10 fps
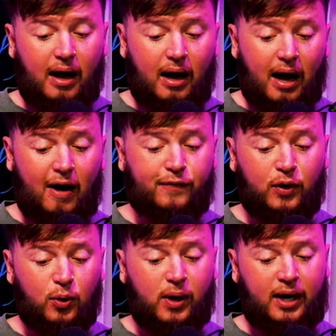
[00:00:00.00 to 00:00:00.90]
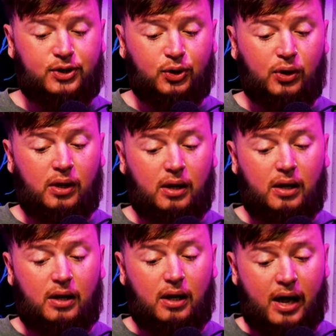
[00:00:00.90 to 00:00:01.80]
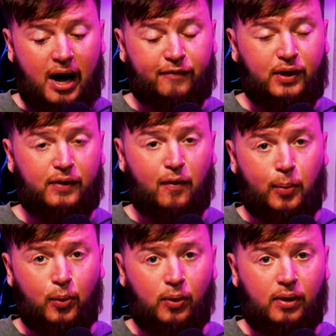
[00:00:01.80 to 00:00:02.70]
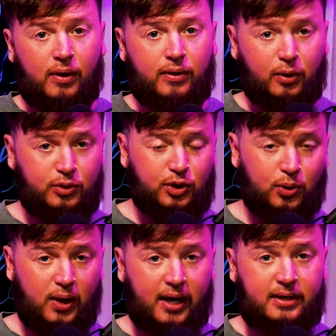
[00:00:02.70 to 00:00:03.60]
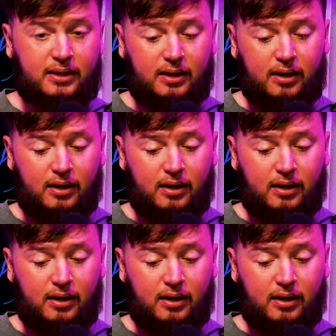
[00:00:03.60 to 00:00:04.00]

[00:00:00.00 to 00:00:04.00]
after Newcastle and after Liverpool, those two legs.